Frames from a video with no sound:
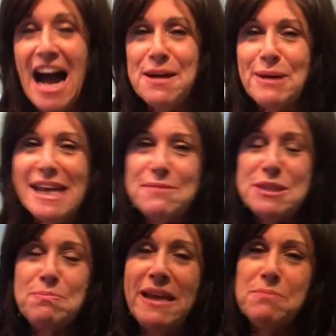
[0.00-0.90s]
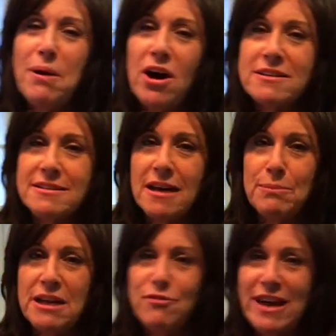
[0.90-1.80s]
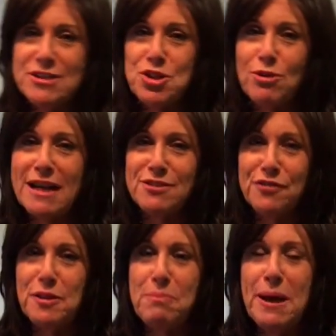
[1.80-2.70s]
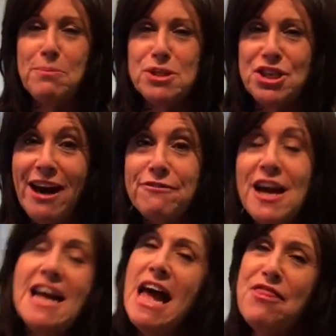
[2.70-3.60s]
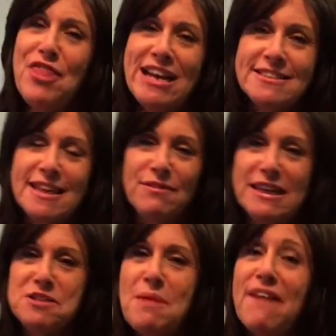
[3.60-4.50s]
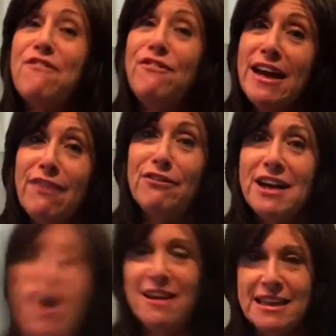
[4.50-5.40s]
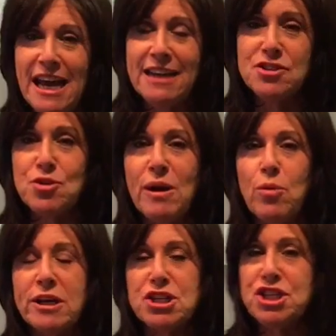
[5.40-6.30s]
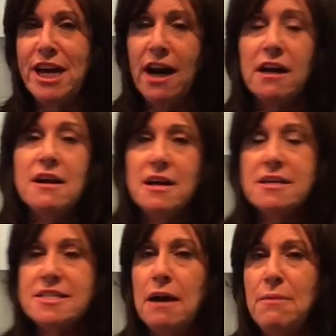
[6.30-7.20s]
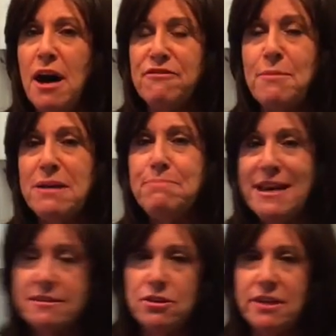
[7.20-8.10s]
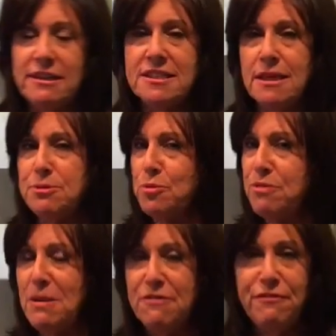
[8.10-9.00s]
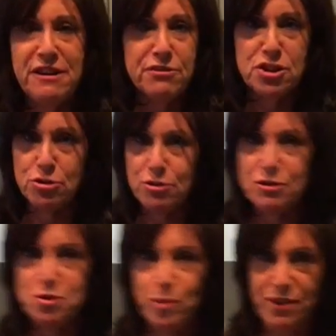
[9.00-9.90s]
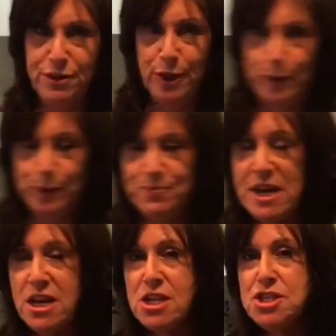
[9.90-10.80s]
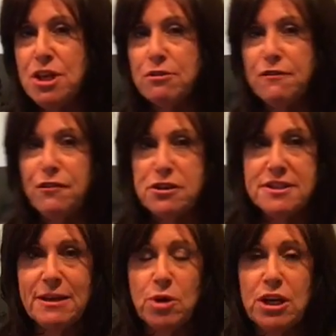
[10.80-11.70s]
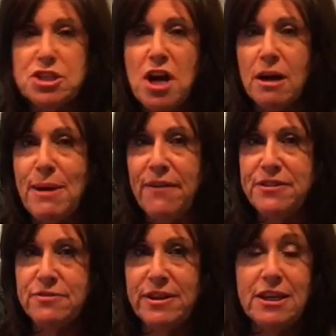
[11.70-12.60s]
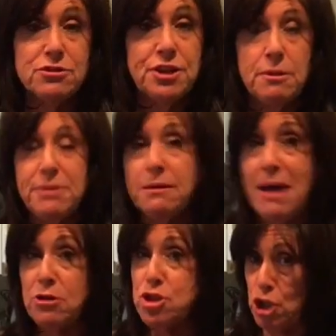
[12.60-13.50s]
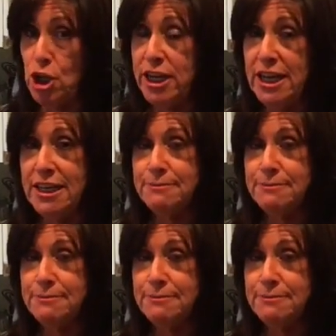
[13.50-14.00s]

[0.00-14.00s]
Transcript: my name is Penny Parks and I'm an Advanced Director for the Pampered Chef, and Thanksgiving is my favorite holiday, so I want to share some of my best cooking tips with my favorite tools with you. So the first thing we're going to talk about, this video is going to be about turkey.